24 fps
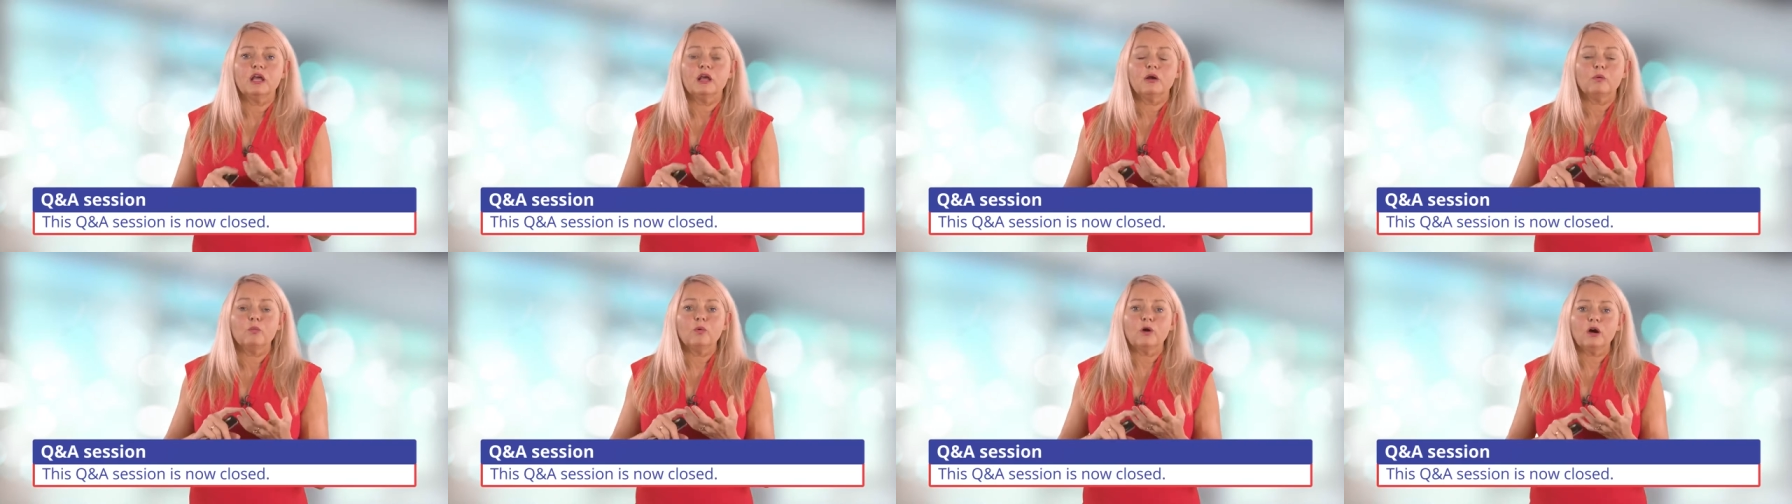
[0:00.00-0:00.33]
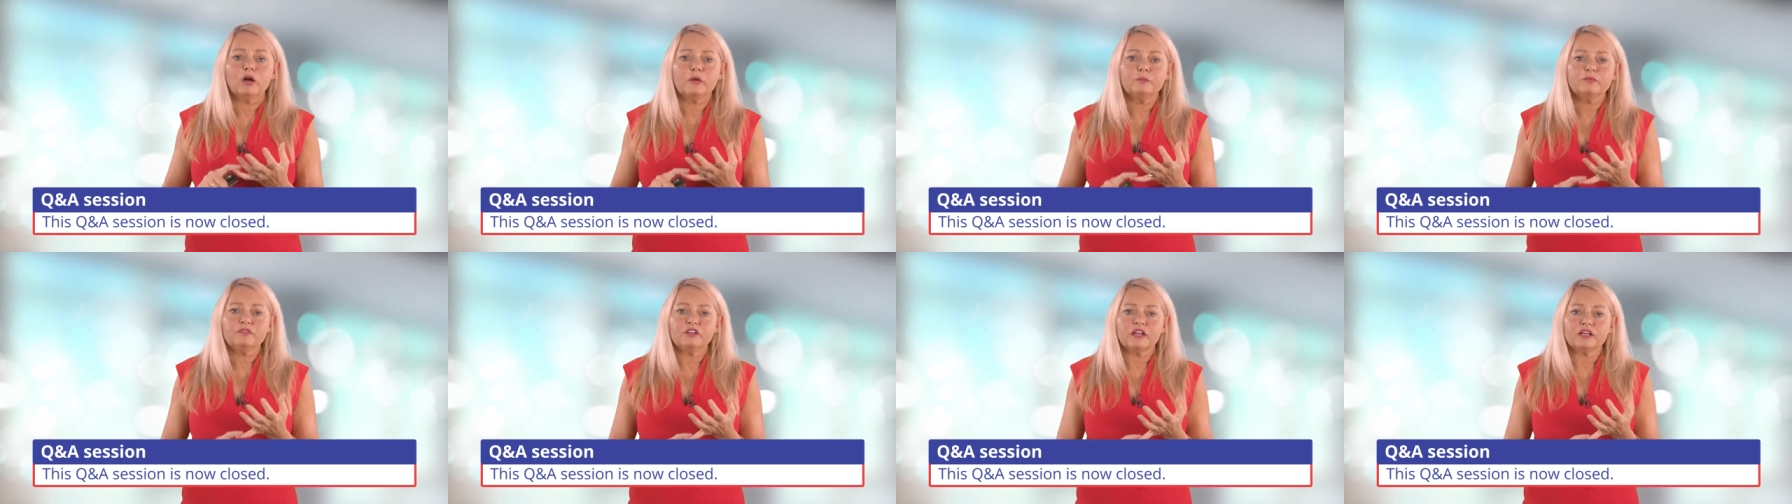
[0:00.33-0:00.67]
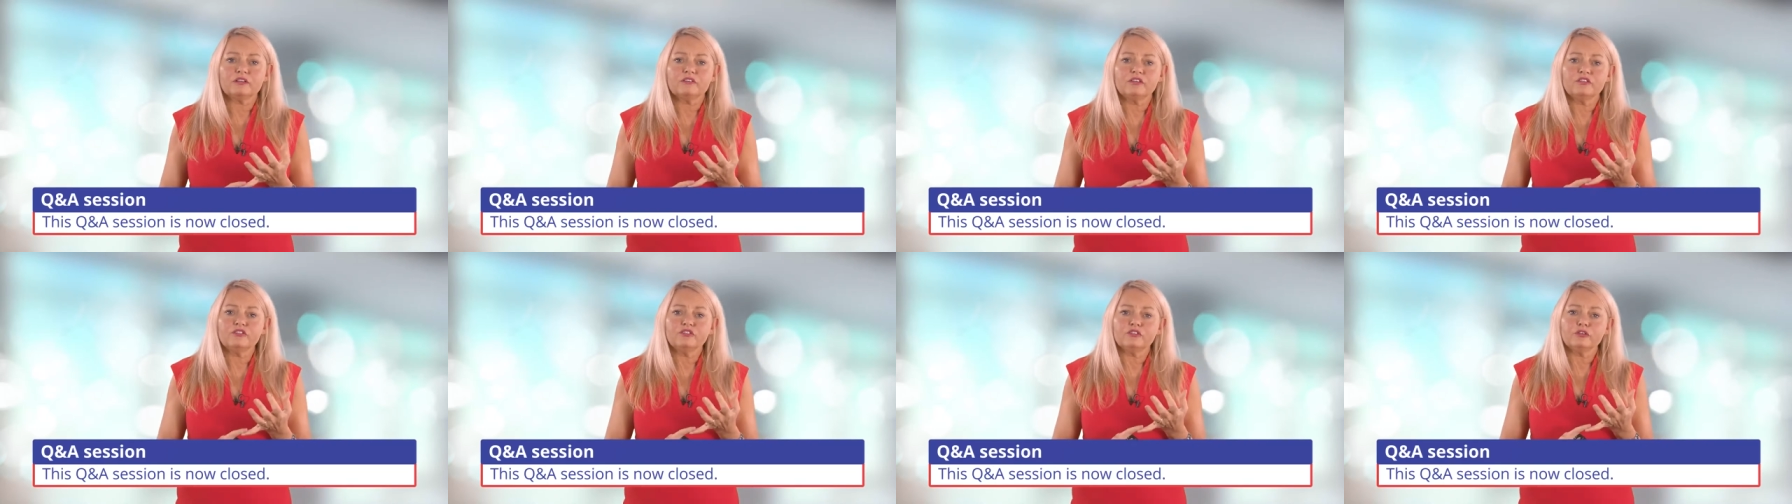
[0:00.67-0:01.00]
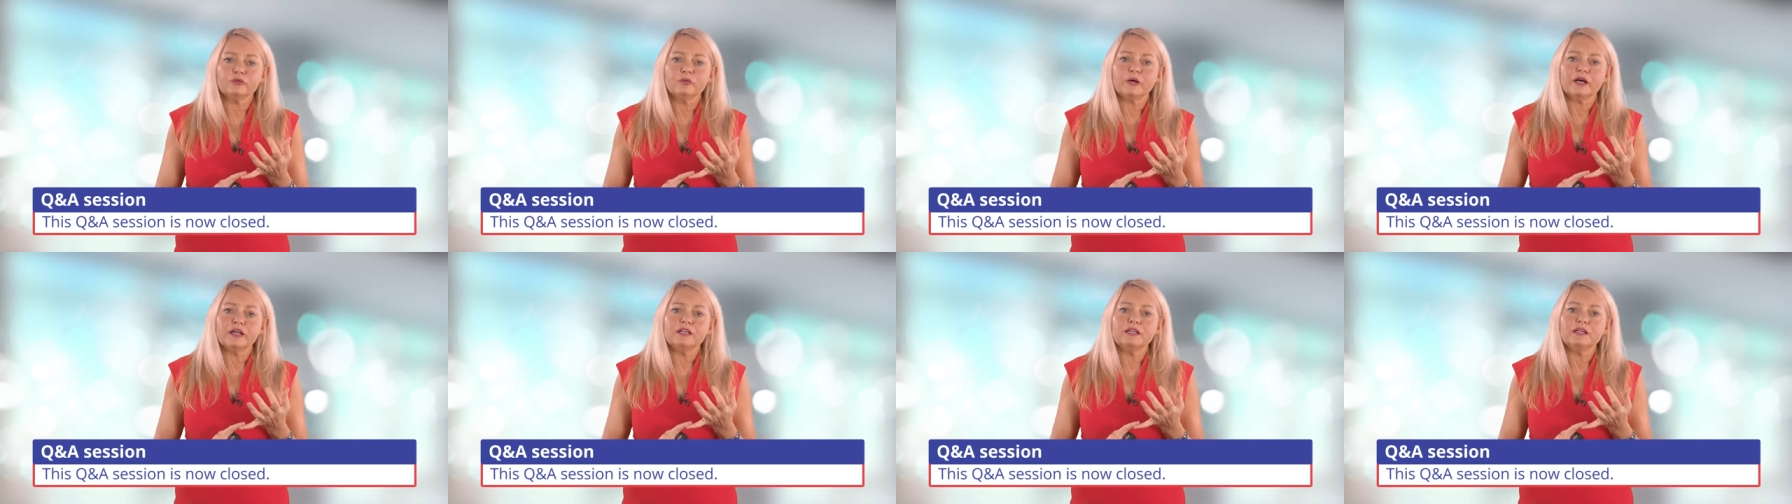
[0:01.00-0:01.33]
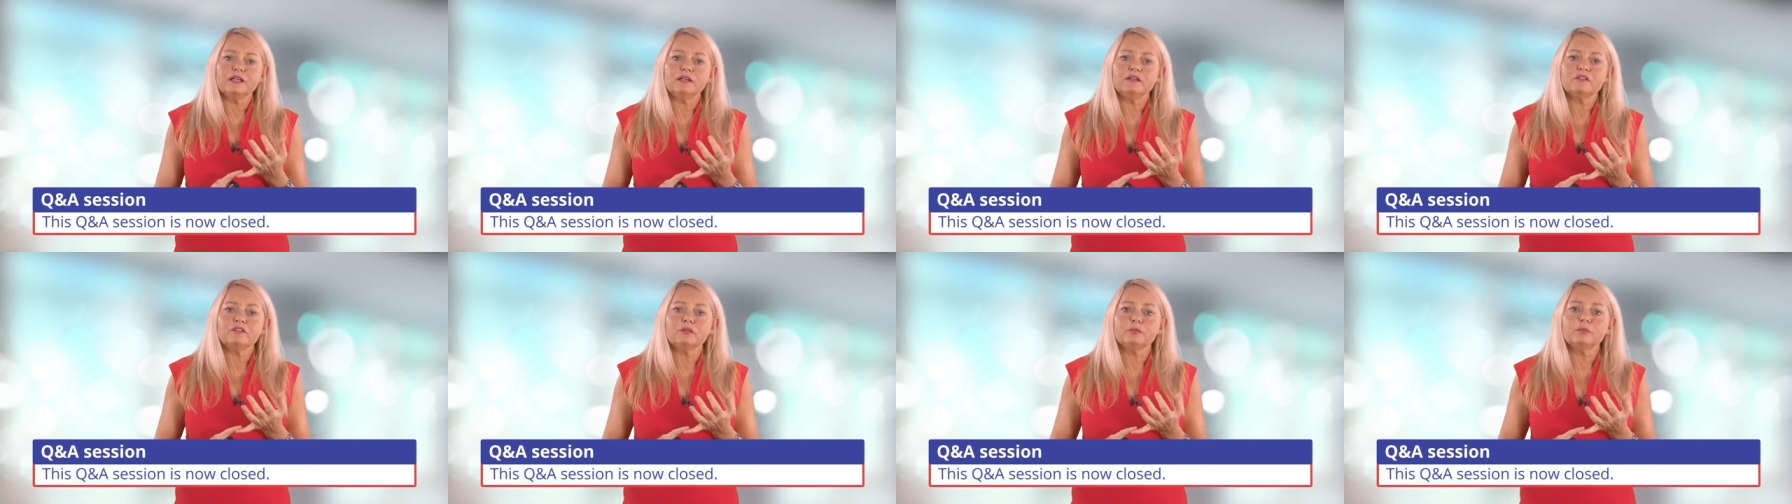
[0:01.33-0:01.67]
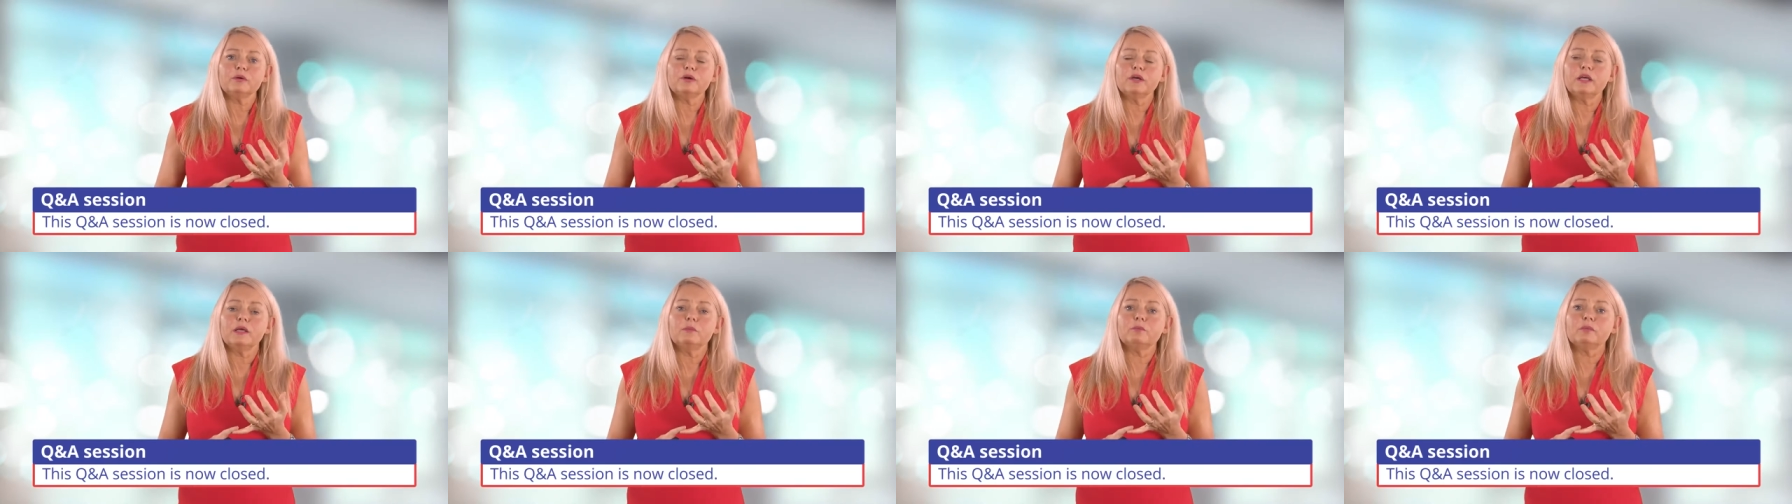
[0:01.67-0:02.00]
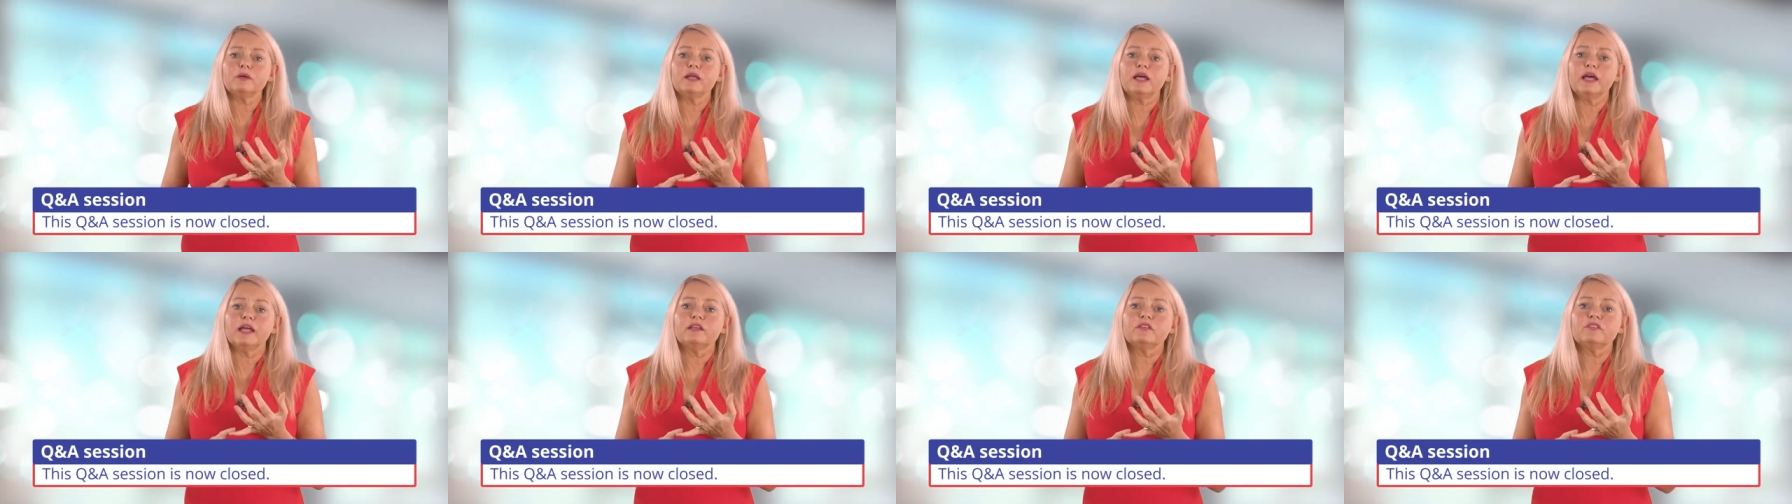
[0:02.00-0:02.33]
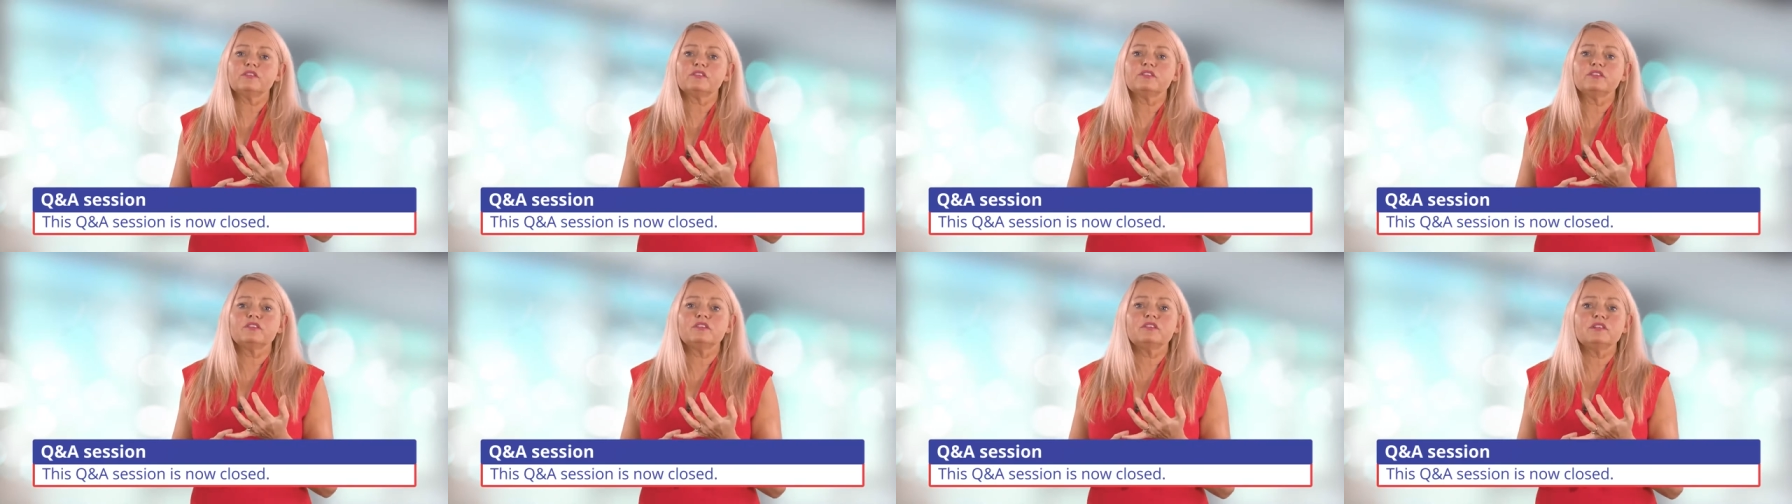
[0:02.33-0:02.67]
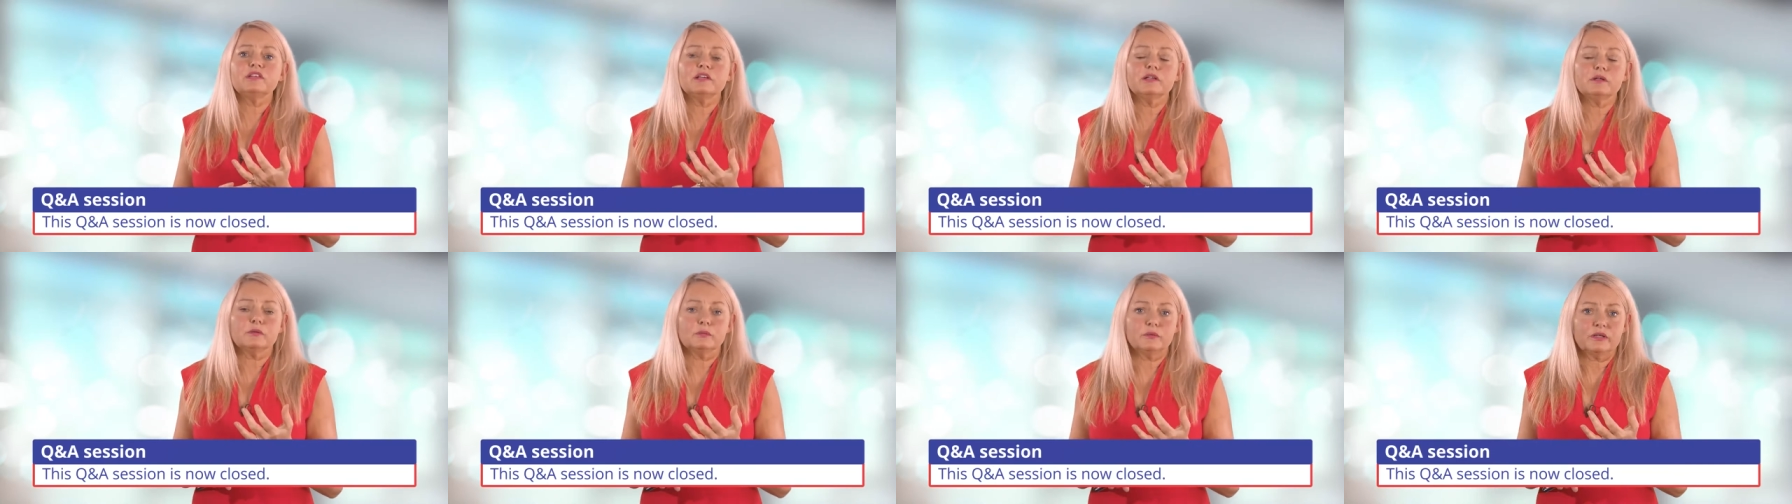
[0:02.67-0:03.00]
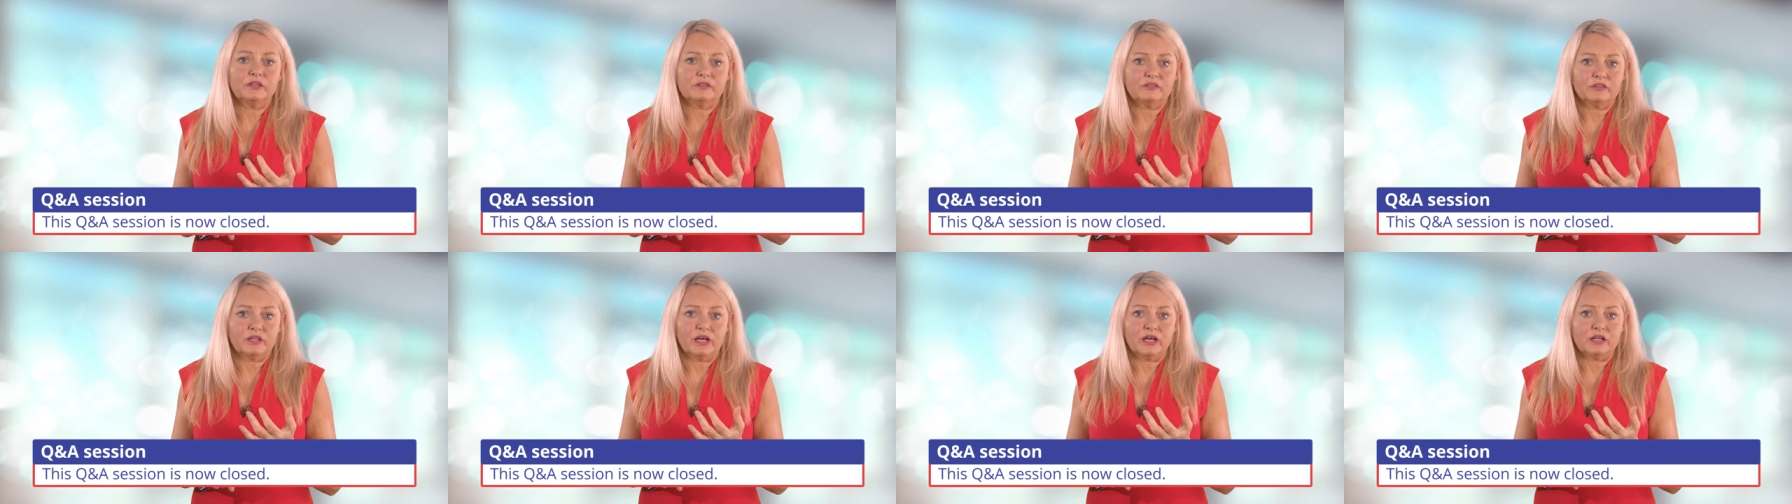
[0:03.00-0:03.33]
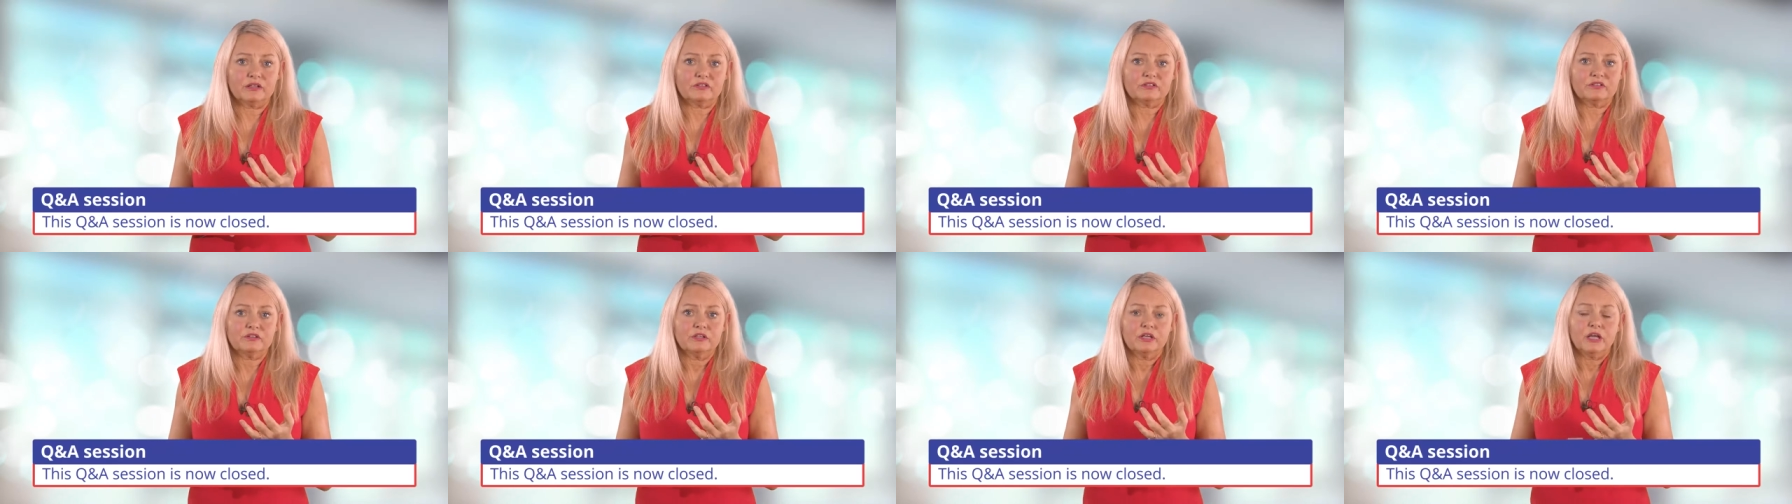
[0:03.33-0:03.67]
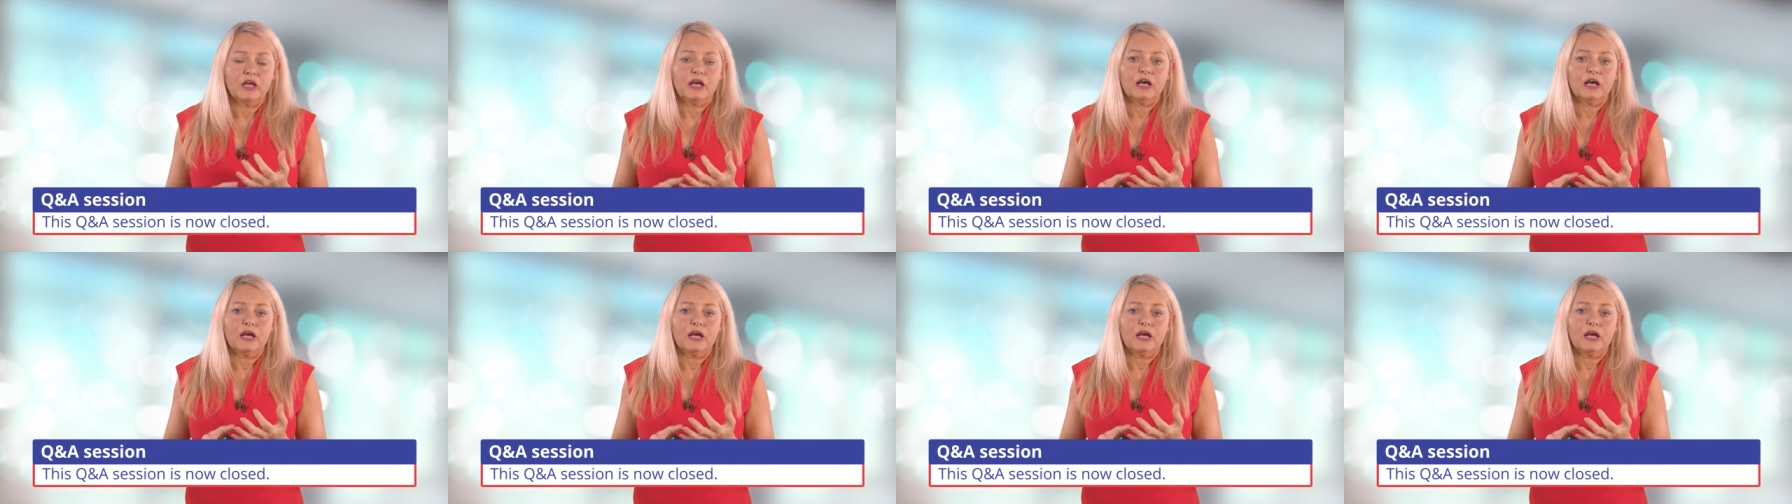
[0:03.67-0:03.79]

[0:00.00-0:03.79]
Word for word: What objectives do I need to put in place to deal with that?